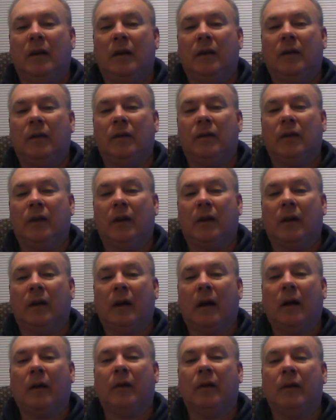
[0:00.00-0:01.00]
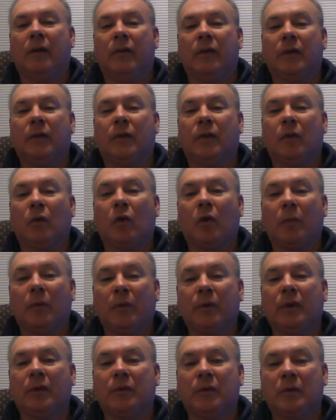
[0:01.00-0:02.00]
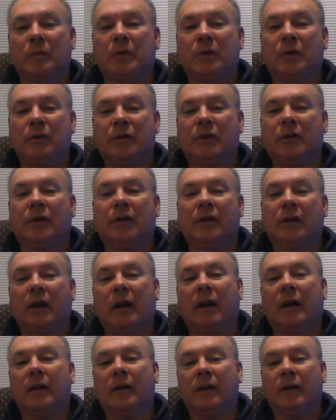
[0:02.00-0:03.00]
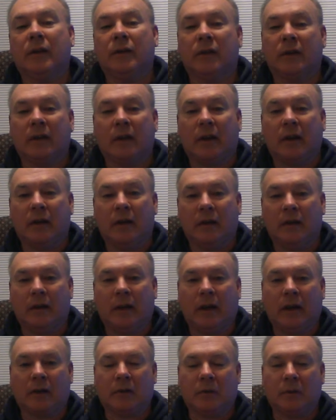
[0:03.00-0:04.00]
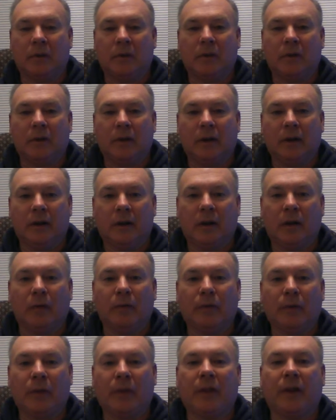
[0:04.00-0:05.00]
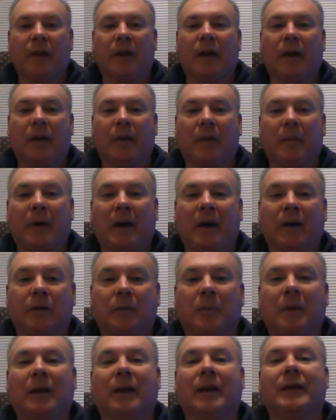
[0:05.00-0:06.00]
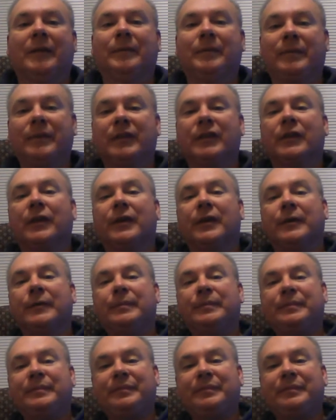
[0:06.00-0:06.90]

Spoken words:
is if it's a normal distribution or not. This is the actual helpful thing out of the box plot. So